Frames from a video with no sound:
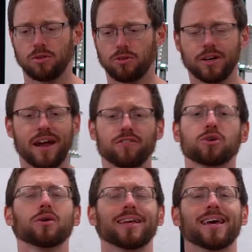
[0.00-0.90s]
You're never
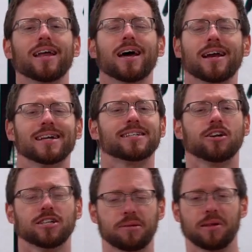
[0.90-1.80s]
going to get an
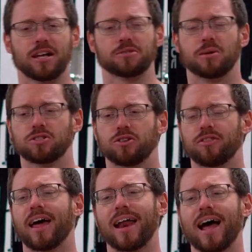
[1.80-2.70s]
anterior tibialis muscle
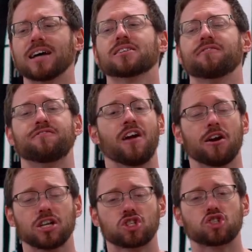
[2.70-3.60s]
that has a
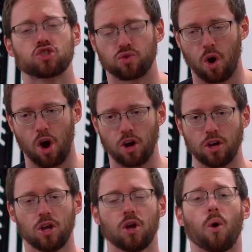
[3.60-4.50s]
very
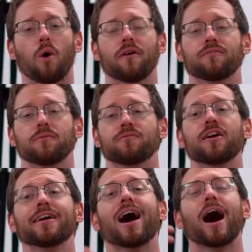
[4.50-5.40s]
strong or a
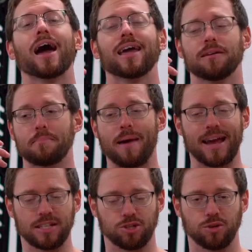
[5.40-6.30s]
very high
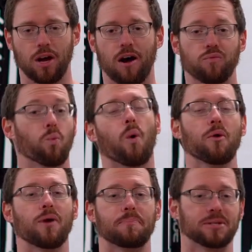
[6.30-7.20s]
magnitude of
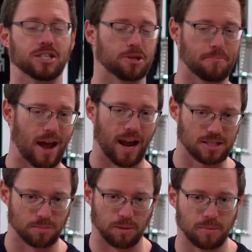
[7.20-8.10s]
one repetition
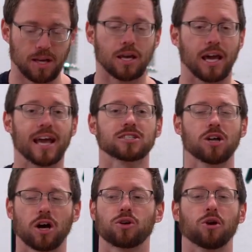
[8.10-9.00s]
maximum it's
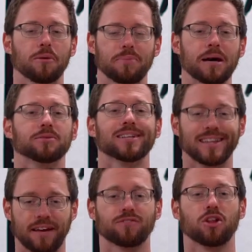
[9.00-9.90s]
not going to be able to
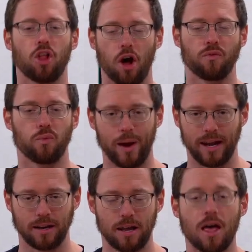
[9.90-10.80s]
lift a lot of
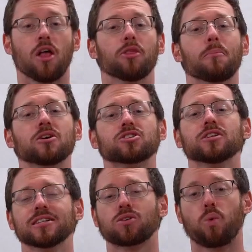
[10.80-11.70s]
weight. The
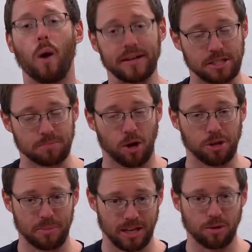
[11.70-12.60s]
muscle is quite small
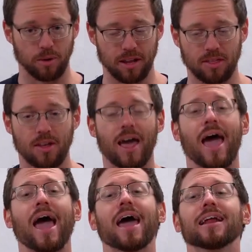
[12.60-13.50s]
to begin with,
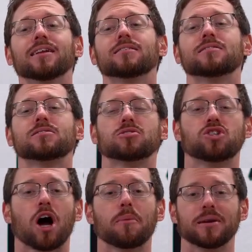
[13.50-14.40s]
and its
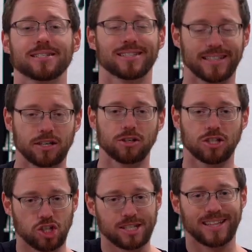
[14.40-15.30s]
job is literally
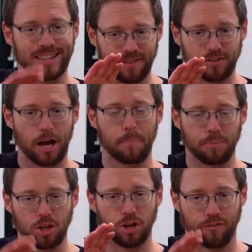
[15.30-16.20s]
just to lift
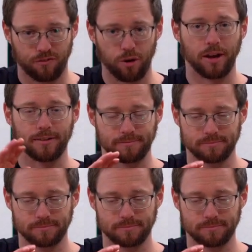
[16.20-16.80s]
up your foot.